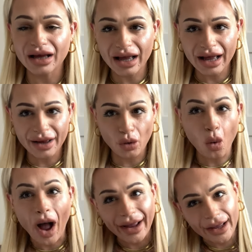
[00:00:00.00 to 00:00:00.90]
uh,
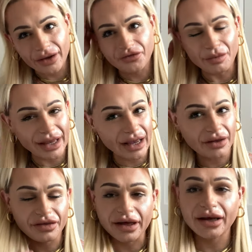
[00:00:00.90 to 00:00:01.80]
quiet for me, I
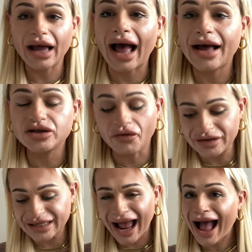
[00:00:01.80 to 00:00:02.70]
think. And
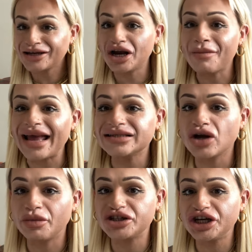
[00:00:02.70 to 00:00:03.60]
obviously I had an amazing
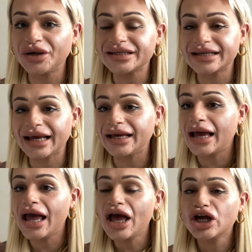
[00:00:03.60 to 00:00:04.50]
opportunity
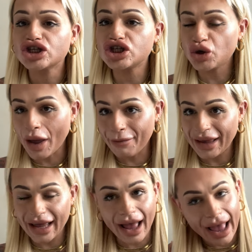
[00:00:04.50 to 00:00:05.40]
to
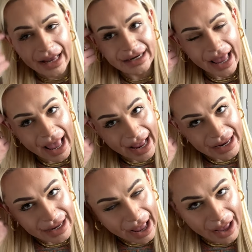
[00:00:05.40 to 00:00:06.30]
appear in
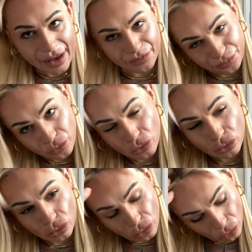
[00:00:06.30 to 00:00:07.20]
a um,
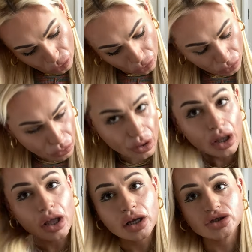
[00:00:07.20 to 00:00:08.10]

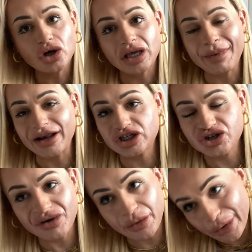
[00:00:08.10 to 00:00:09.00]

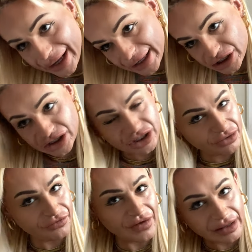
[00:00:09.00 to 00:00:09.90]
documentary which
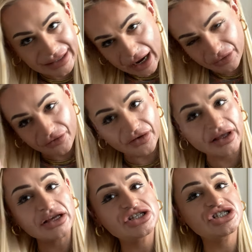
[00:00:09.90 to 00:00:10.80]
fell down the
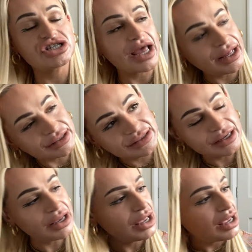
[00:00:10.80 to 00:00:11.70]
fucking shit.
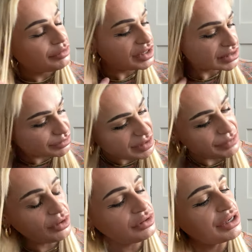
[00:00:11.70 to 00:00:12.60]
Because
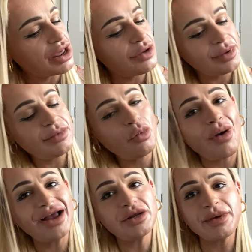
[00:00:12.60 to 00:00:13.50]
people, you know, people,
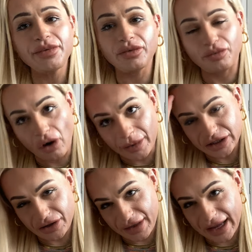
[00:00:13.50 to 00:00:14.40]
why do people
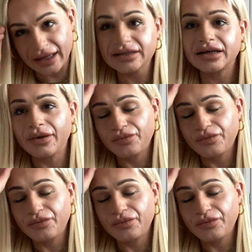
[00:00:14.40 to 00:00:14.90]
promise you things